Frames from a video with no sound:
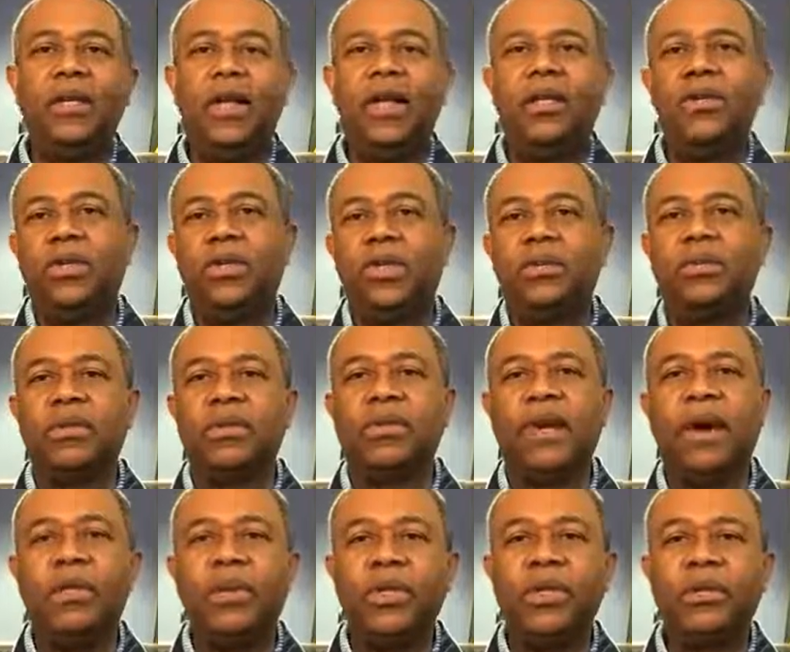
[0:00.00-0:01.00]
in terms of
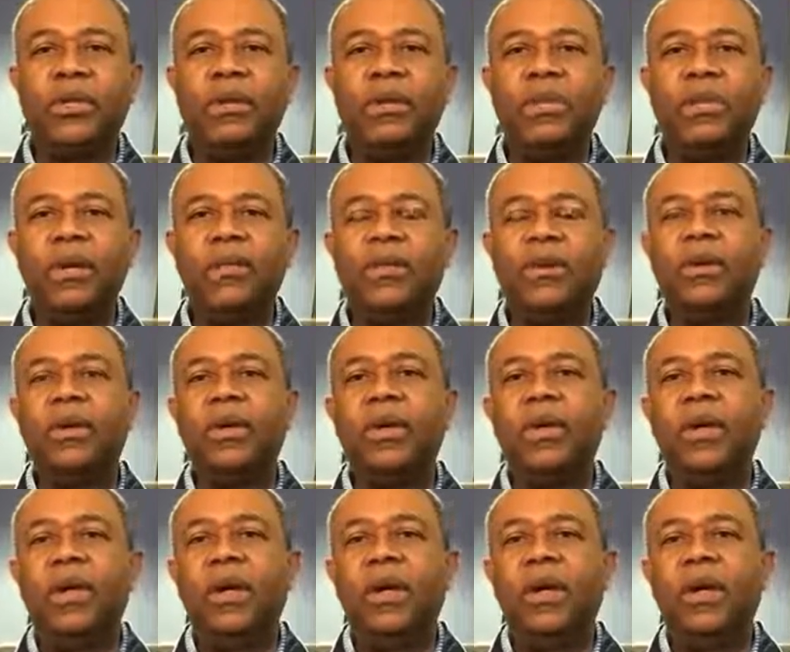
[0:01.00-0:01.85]
how we treat people.